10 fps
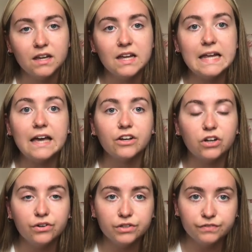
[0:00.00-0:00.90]
He had a
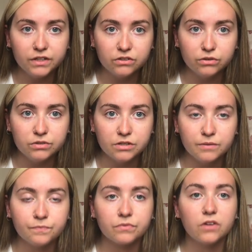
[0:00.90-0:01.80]
counterfeit note,
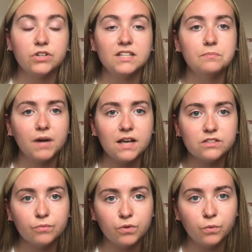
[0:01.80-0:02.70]
tried to buy
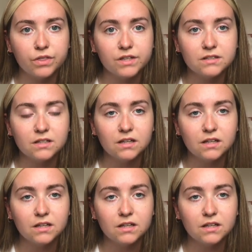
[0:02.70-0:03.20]
something with it.